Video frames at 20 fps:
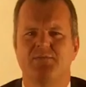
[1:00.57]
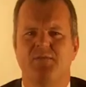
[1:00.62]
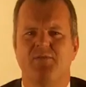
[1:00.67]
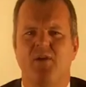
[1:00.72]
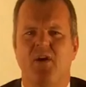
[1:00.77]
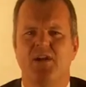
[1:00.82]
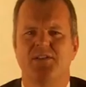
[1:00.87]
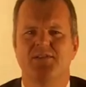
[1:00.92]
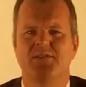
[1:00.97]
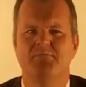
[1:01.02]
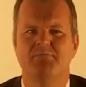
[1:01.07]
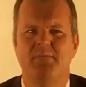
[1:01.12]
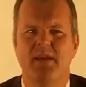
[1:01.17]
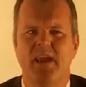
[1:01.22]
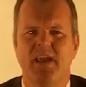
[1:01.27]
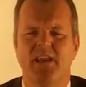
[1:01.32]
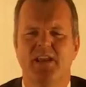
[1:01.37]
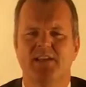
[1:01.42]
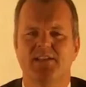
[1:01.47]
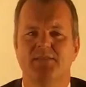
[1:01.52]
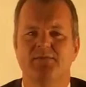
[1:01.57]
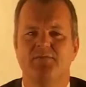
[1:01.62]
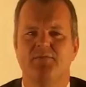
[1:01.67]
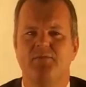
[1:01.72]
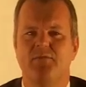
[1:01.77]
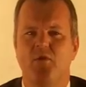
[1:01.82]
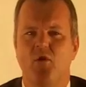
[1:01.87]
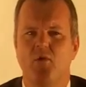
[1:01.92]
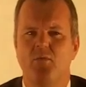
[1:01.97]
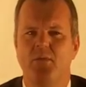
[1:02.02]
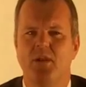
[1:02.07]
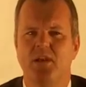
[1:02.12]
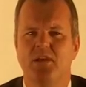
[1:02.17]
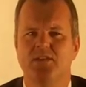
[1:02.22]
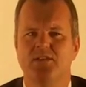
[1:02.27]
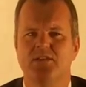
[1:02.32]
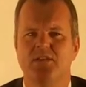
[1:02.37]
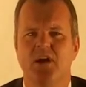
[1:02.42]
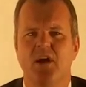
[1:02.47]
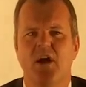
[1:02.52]
provides a mechanism,
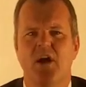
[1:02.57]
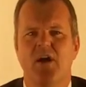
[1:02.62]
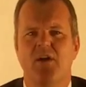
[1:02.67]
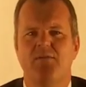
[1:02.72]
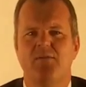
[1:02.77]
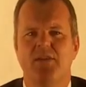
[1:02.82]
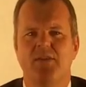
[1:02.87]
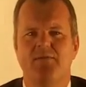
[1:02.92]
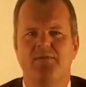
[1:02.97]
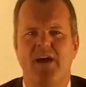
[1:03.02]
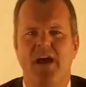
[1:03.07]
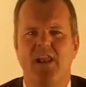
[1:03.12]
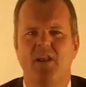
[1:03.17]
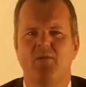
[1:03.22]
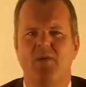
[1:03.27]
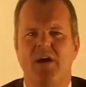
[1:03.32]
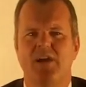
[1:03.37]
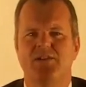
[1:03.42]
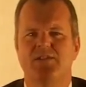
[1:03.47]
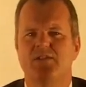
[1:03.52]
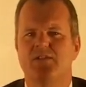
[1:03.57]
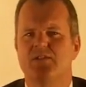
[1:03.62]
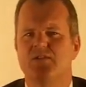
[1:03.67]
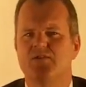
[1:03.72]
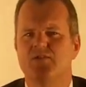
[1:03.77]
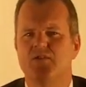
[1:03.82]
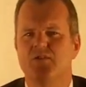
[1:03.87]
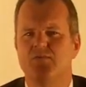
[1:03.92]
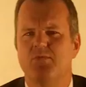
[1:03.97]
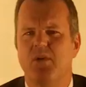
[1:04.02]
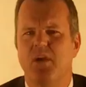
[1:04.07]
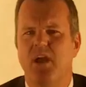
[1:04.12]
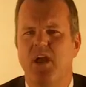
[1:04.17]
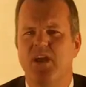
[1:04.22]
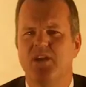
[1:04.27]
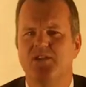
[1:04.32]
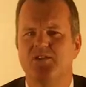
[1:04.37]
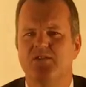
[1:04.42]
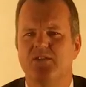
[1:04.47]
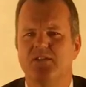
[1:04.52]
formulas, for the valuation of the
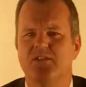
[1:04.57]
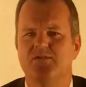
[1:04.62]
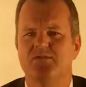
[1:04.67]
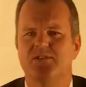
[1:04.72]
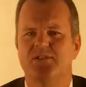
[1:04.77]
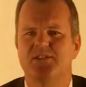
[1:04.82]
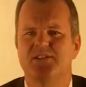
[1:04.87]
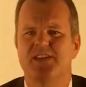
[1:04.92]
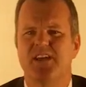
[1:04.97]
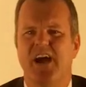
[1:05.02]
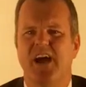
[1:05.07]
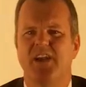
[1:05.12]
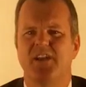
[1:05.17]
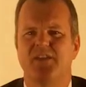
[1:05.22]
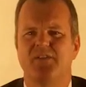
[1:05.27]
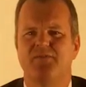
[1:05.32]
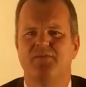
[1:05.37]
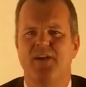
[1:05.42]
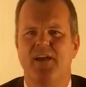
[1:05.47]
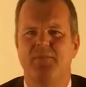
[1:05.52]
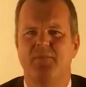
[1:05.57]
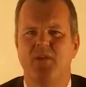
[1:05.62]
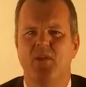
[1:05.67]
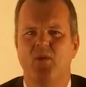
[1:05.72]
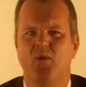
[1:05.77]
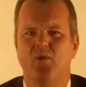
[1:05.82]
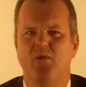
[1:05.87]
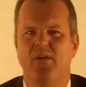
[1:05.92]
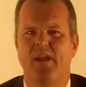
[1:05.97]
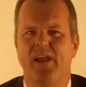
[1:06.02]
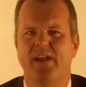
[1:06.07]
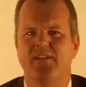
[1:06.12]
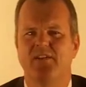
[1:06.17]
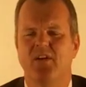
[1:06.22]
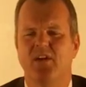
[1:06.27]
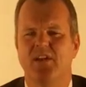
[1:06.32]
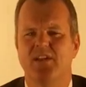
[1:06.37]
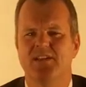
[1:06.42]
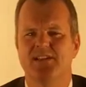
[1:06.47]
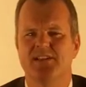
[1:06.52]
superannuation interests under the Family Law Act
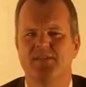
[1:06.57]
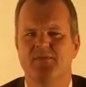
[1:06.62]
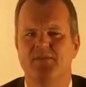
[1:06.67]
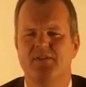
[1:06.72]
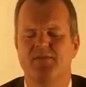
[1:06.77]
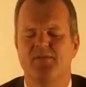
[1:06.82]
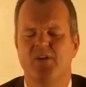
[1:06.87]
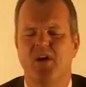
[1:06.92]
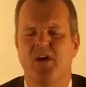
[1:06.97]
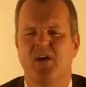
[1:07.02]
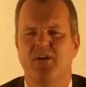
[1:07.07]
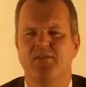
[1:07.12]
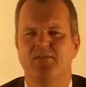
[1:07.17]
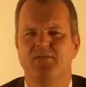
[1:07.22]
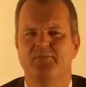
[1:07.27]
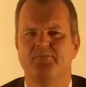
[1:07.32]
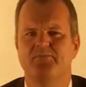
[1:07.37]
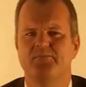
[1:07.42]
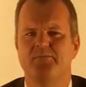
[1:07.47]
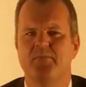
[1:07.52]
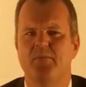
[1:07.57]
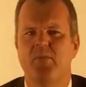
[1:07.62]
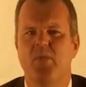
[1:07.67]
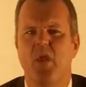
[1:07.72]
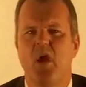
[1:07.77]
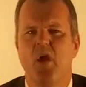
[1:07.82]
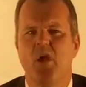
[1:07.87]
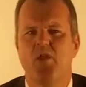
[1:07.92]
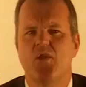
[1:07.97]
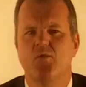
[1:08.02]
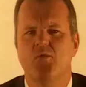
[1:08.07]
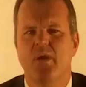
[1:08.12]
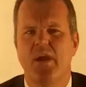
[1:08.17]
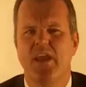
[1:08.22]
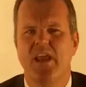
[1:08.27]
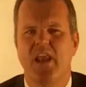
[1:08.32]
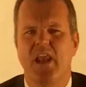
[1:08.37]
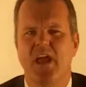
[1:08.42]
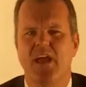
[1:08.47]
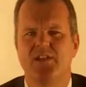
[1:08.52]
1975. The
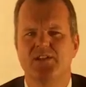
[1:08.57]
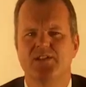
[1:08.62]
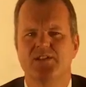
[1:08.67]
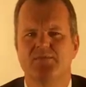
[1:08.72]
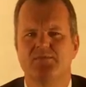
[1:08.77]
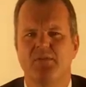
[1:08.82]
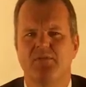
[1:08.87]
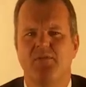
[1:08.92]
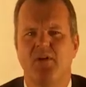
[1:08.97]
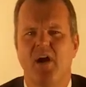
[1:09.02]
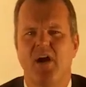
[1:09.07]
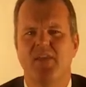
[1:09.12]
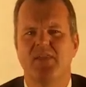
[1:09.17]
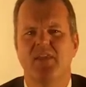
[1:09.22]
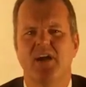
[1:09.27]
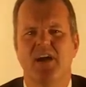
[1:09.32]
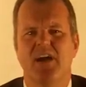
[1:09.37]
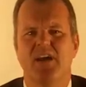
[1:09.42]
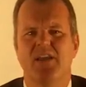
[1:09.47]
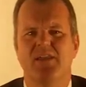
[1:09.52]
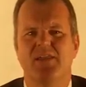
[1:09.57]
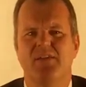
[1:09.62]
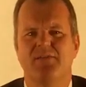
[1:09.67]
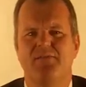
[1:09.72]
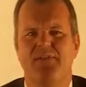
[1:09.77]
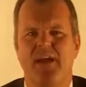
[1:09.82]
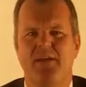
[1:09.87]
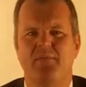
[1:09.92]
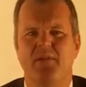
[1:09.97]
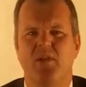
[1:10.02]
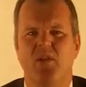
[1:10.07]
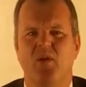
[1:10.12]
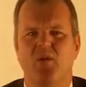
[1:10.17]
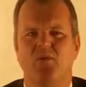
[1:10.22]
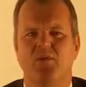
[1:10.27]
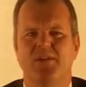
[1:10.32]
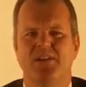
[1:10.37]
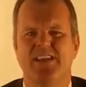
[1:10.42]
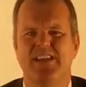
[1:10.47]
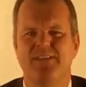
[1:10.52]
regulations provide the family
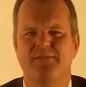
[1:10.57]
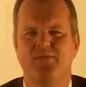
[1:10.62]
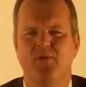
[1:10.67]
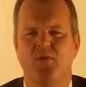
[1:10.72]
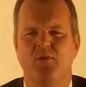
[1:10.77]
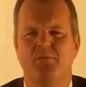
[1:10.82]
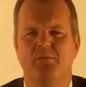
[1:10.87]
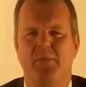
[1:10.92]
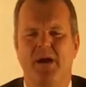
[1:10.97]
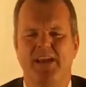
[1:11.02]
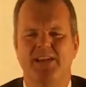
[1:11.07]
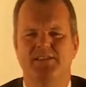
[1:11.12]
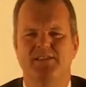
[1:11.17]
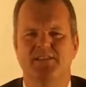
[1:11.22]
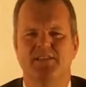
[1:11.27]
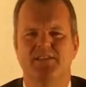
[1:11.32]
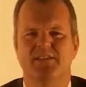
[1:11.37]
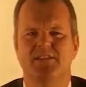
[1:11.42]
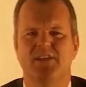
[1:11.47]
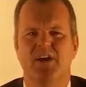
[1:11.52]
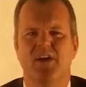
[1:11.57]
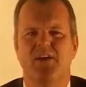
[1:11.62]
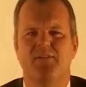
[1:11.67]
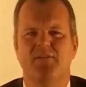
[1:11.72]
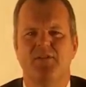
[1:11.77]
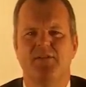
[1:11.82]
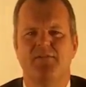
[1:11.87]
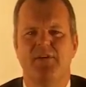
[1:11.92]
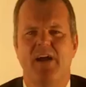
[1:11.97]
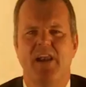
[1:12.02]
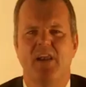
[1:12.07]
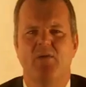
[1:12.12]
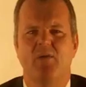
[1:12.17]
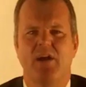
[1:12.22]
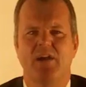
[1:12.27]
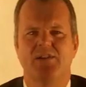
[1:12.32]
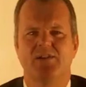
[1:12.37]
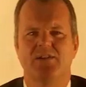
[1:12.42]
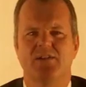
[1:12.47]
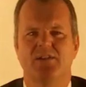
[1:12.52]
law default basis for the
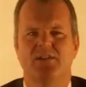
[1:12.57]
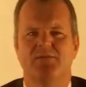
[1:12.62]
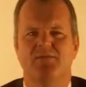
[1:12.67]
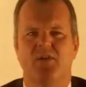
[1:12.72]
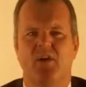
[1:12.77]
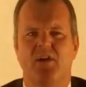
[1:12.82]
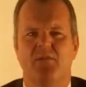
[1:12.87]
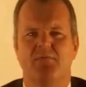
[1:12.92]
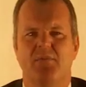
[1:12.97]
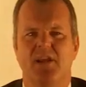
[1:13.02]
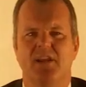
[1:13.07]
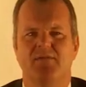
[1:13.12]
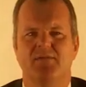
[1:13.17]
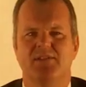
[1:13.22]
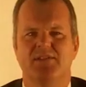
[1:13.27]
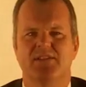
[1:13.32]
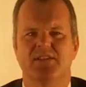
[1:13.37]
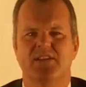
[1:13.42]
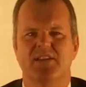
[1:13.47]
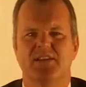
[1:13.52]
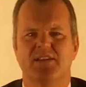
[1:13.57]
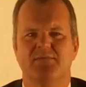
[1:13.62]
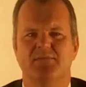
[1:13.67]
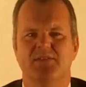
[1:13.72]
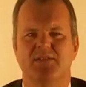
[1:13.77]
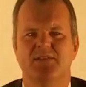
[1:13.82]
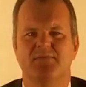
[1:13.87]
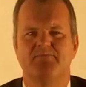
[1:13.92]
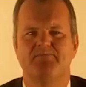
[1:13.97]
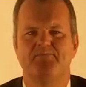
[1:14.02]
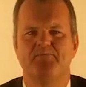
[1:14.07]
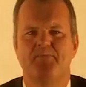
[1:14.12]
valuation of defined benefit schemes.